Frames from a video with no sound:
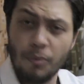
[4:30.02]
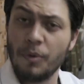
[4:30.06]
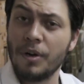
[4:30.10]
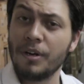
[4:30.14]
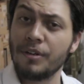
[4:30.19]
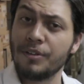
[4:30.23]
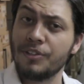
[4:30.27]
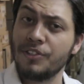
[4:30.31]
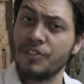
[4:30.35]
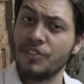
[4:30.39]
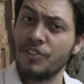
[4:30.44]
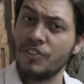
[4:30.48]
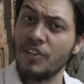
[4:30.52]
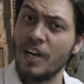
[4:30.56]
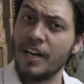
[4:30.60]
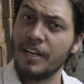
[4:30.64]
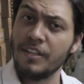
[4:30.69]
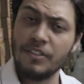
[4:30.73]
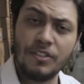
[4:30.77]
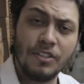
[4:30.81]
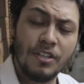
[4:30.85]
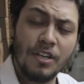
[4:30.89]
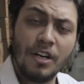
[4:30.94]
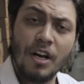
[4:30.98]
rear
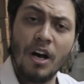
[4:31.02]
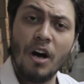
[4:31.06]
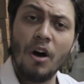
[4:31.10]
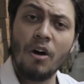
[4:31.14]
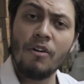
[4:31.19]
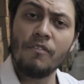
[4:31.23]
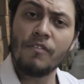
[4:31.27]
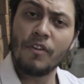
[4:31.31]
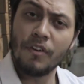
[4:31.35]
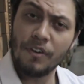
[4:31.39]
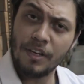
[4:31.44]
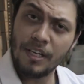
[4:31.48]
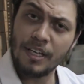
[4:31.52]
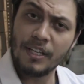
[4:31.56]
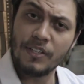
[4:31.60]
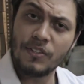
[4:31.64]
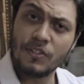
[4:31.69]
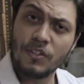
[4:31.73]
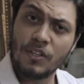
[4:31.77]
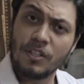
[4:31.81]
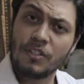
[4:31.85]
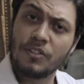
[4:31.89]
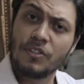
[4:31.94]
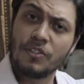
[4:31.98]
sight, are very
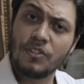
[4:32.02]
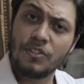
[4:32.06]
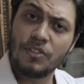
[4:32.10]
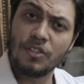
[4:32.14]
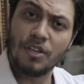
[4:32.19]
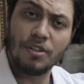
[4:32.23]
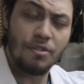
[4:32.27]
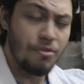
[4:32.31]
easy to see